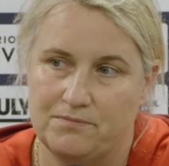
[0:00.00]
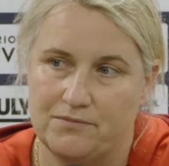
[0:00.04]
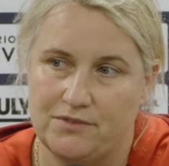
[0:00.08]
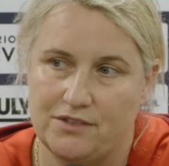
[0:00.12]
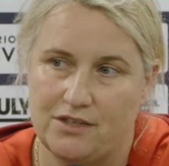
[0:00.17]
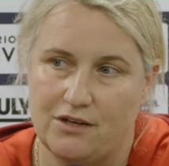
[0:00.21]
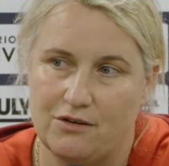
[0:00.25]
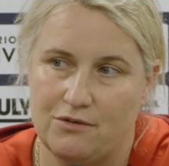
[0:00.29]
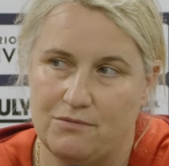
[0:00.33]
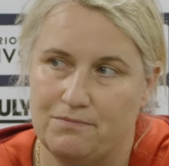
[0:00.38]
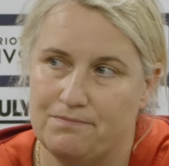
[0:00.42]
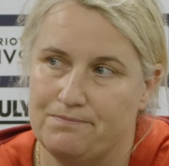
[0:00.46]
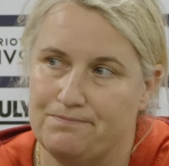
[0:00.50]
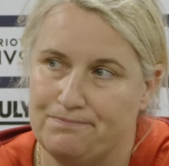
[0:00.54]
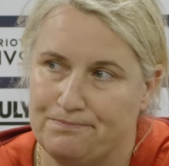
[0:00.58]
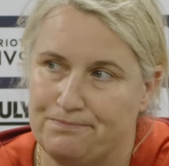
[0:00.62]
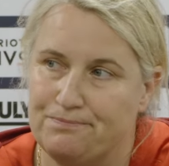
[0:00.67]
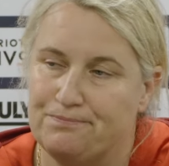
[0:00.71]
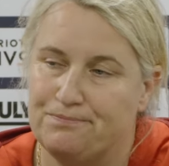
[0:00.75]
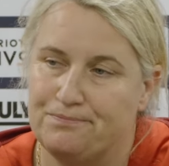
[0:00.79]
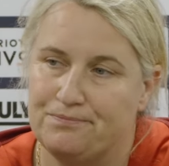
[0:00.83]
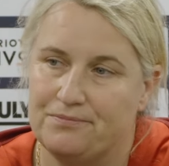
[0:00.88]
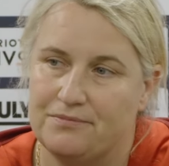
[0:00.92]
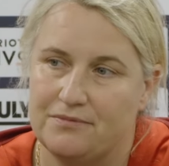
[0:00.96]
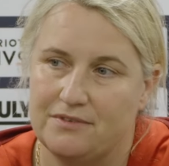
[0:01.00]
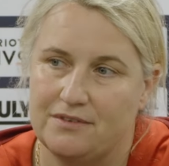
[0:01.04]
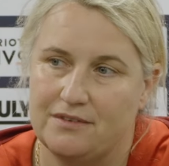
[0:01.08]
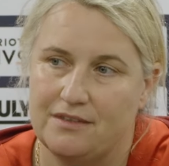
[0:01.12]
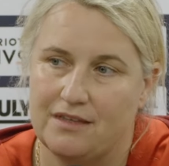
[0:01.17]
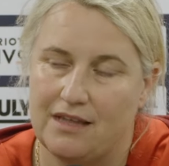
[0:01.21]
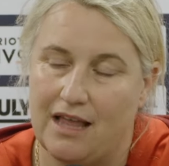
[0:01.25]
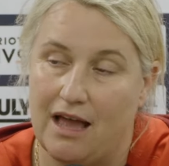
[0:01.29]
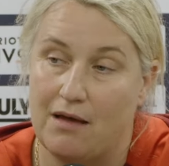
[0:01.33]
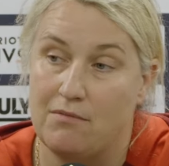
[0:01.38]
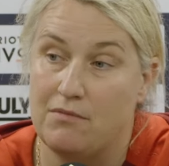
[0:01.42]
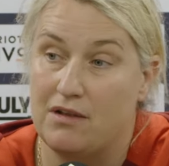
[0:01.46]
So
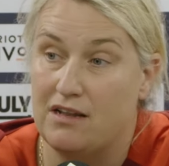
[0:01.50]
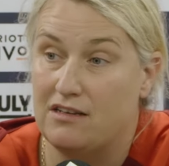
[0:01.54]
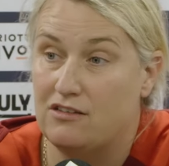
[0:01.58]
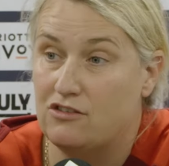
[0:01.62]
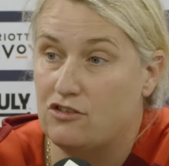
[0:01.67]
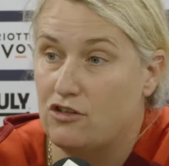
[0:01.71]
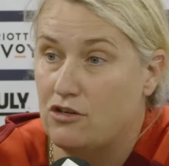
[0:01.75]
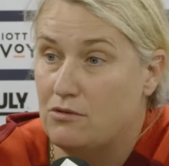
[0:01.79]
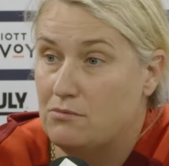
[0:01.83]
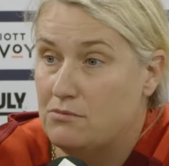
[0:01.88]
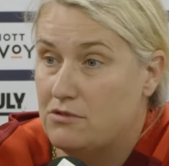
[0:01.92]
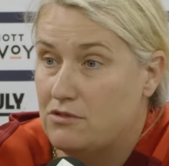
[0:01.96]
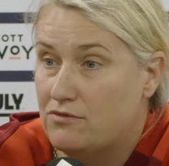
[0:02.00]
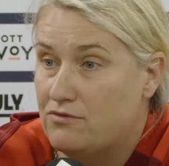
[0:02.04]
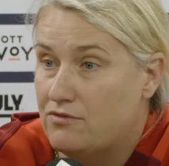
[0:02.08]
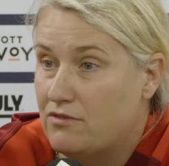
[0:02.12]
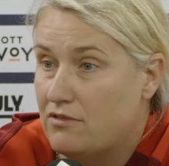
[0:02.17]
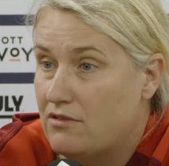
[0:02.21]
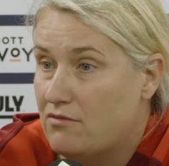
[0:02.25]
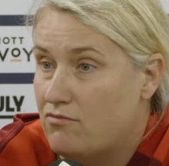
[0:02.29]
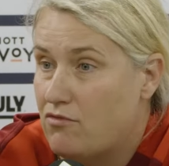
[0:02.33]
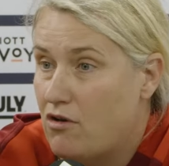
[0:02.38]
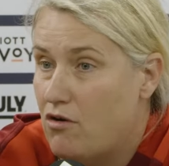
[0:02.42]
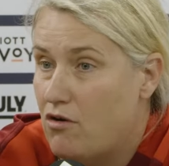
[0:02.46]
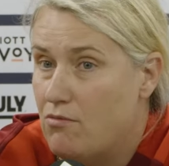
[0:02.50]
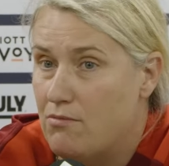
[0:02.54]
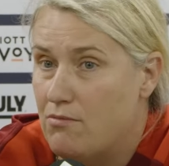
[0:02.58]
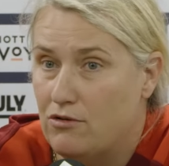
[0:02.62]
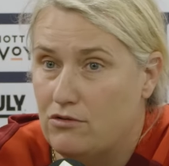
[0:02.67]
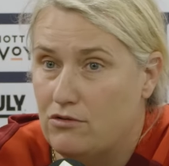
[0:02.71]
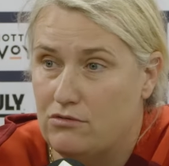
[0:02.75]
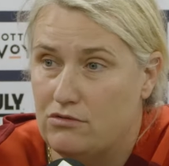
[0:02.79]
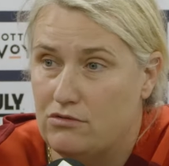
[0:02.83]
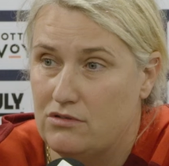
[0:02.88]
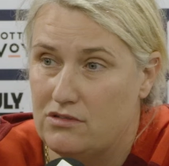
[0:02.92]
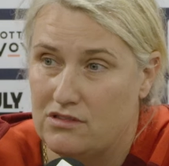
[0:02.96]
and in terms of role
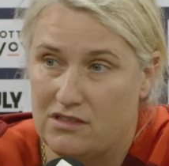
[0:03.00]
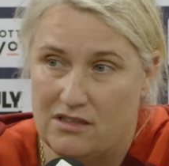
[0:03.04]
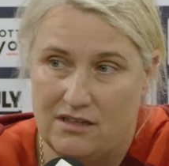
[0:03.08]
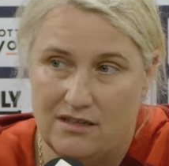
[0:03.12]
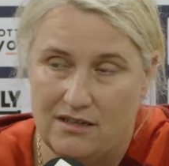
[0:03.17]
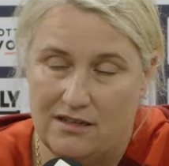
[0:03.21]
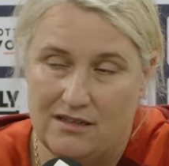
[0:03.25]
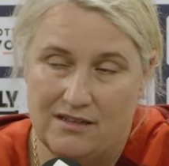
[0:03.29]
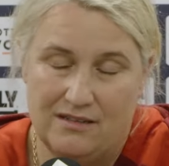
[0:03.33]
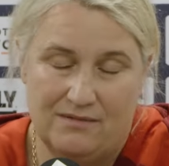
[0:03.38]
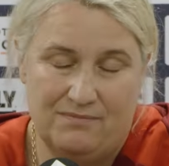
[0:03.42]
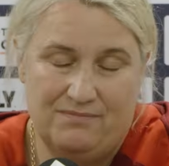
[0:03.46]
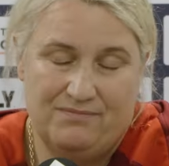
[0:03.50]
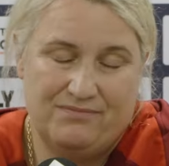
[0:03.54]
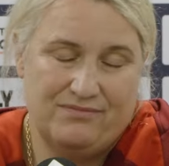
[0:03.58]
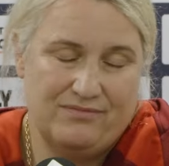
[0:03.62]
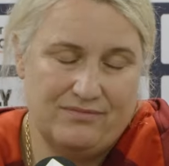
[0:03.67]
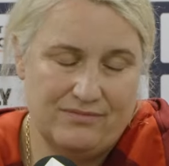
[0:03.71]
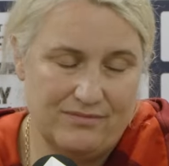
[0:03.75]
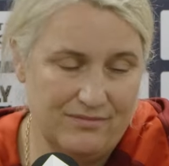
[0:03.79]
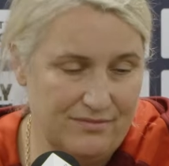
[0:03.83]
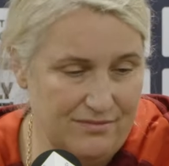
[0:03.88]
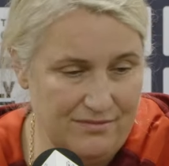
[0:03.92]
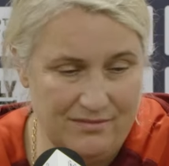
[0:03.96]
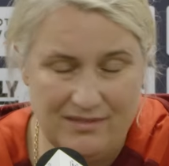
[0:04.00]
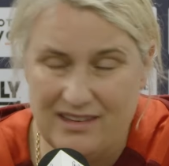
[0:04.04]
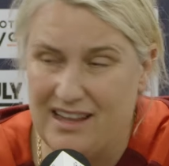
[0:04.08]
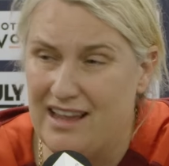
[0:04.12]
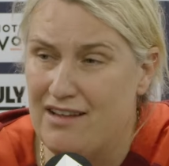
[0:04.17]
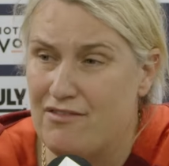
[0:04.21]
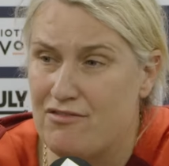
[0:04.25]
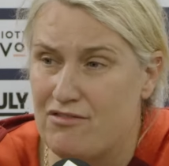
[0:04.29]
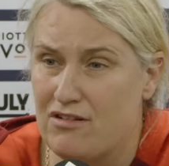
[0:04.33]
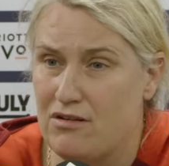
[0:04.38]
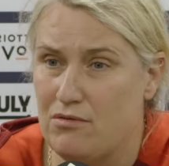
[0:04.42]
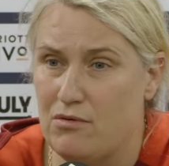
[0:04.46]
models,
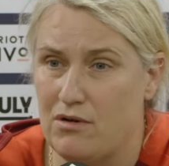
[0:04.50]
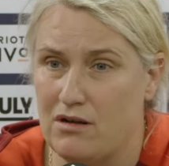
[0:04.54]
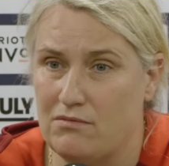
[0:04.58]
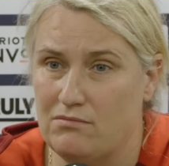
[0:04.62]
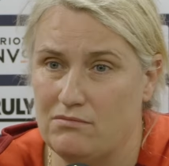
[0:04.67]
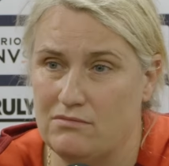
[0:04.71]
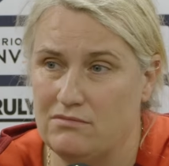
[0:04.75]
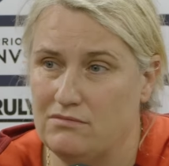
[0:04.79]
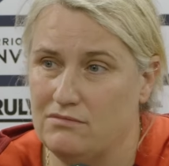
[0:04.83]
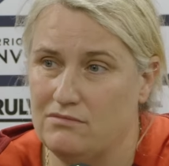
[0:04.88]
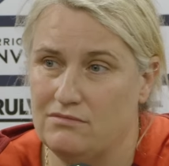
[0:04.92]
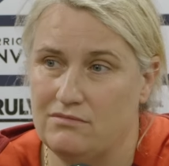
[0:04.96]
everyone.